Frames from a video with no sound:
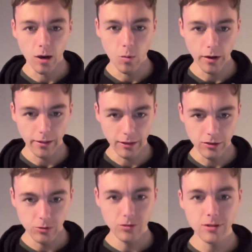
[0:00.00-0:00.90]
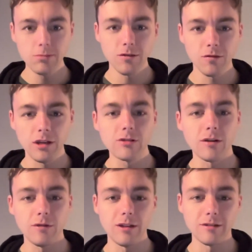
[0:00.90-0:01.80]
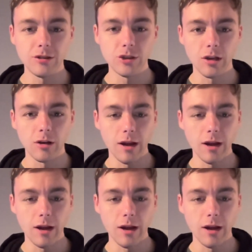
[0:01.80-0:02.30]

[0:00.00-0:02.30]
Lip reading: want these two teams to face off against each other.